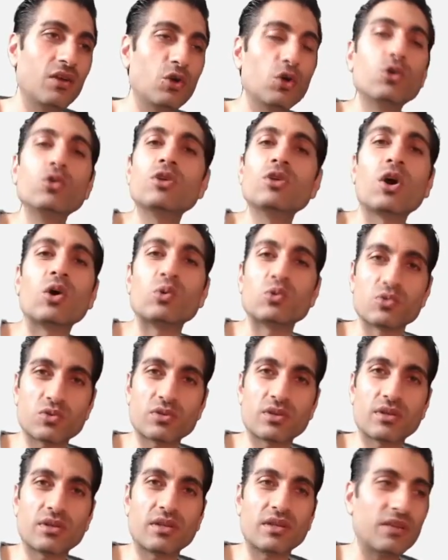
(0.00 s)
Who
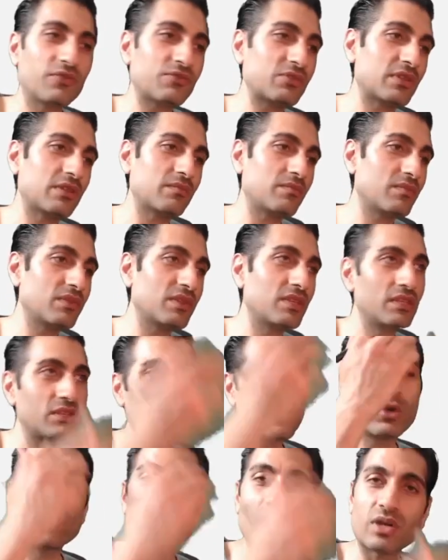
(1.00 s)
knows if the
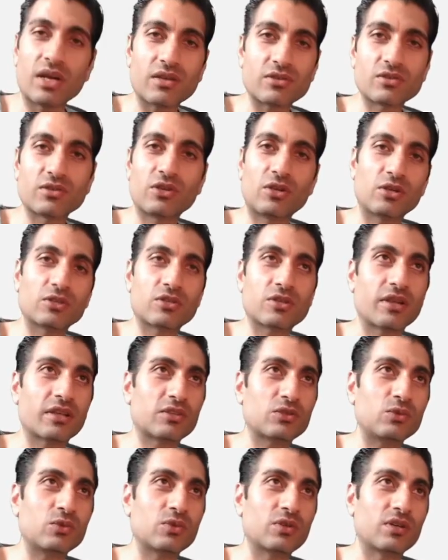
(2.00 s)
2000
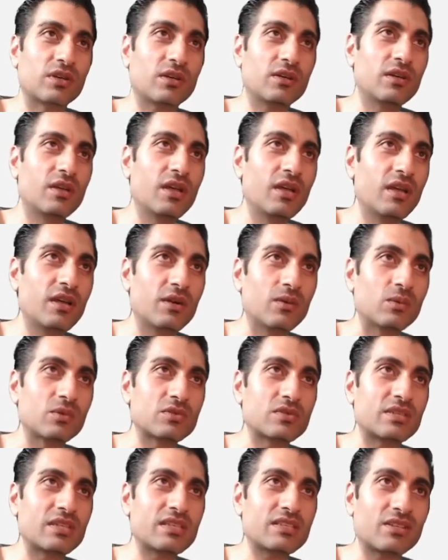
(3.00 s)
contract order was
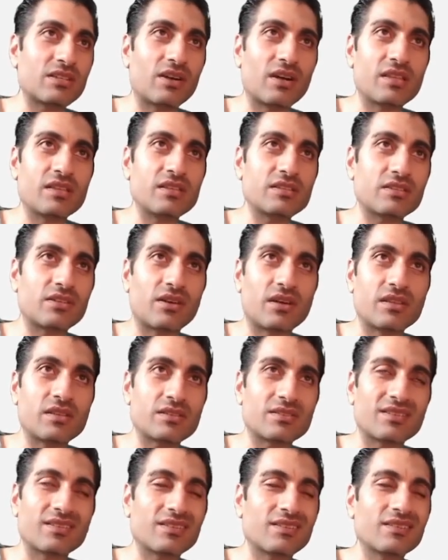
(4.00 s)
this guy, this guy,
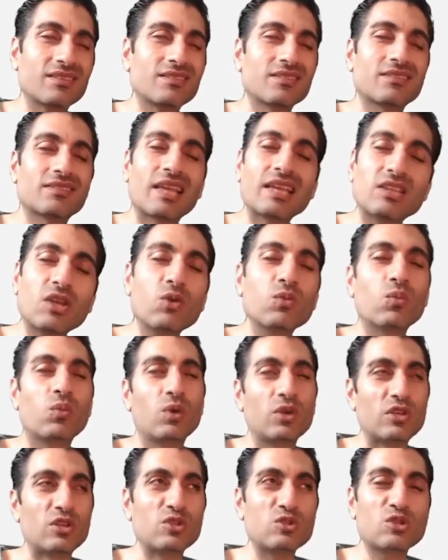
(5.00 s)
this. They don't
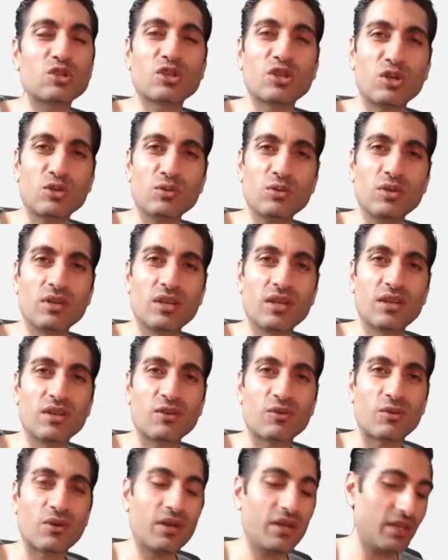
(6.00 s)
want you to know,
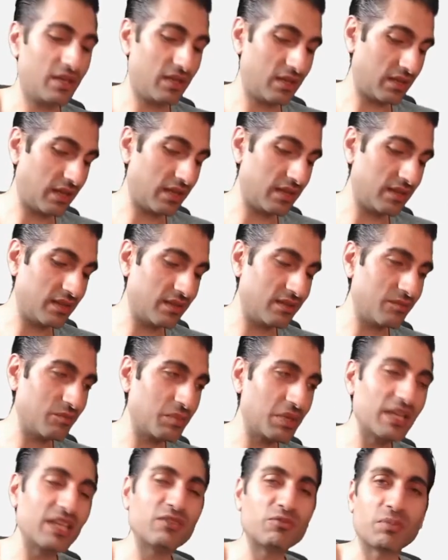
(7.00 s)
right? And
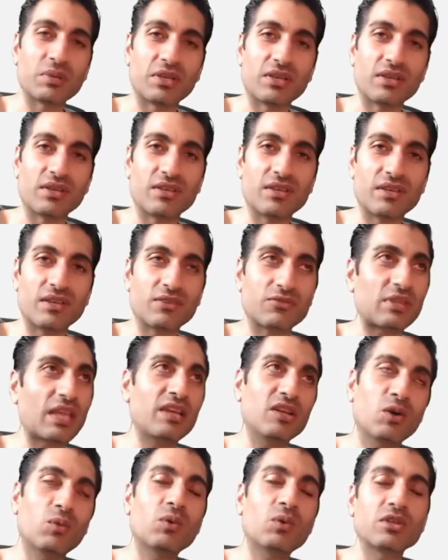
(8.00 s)
believe me, if they
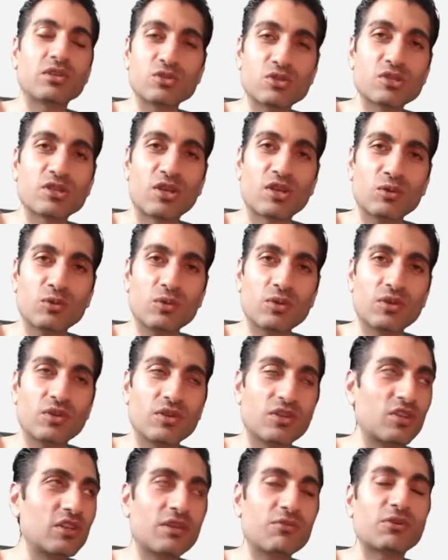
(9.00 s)
don't want you to know,
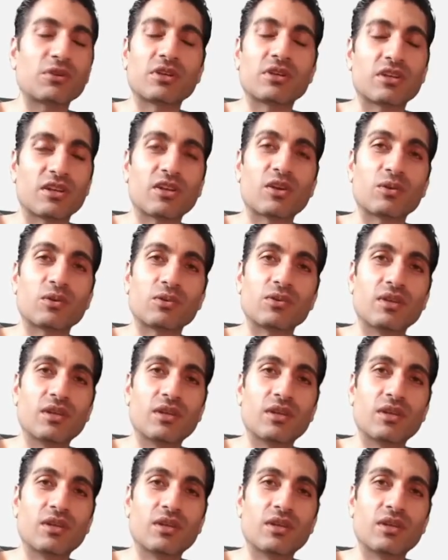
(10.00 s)
you're never going to know.